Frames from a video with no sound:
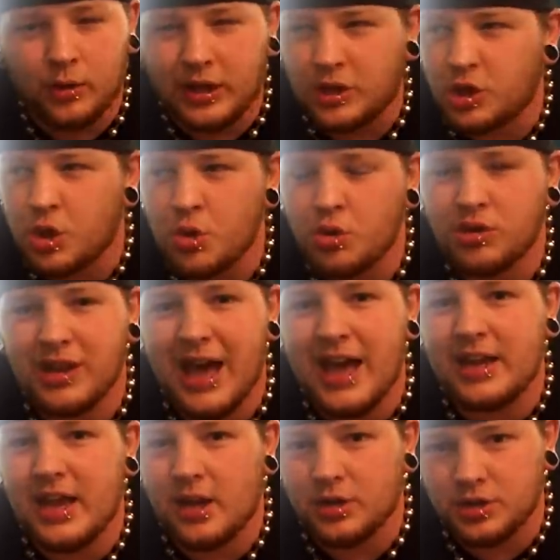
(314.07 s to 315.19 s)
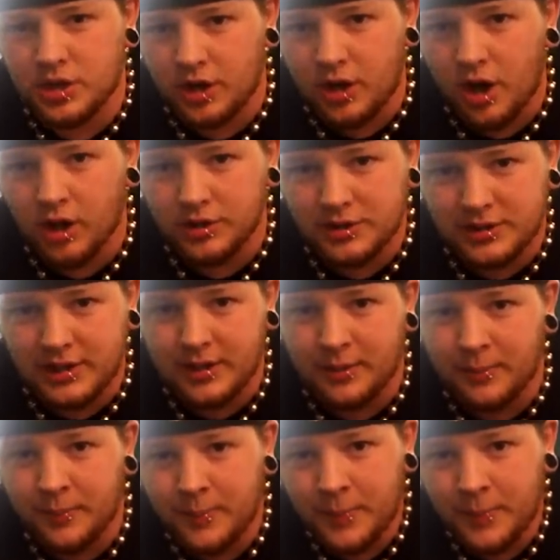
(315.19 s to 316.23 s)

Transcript: like 2 gladiators in a coliseum.